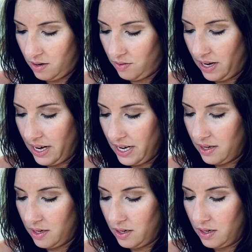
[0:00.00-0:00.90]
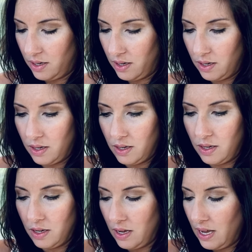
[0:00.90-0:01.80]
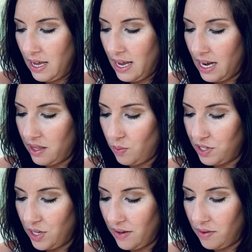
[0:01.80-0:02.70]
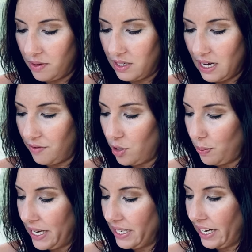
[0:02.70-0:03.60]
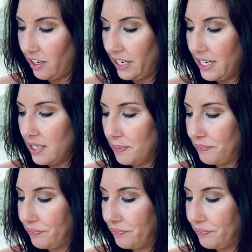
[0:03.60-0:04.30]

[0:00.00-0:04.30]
All right. And then once you have several paint areas,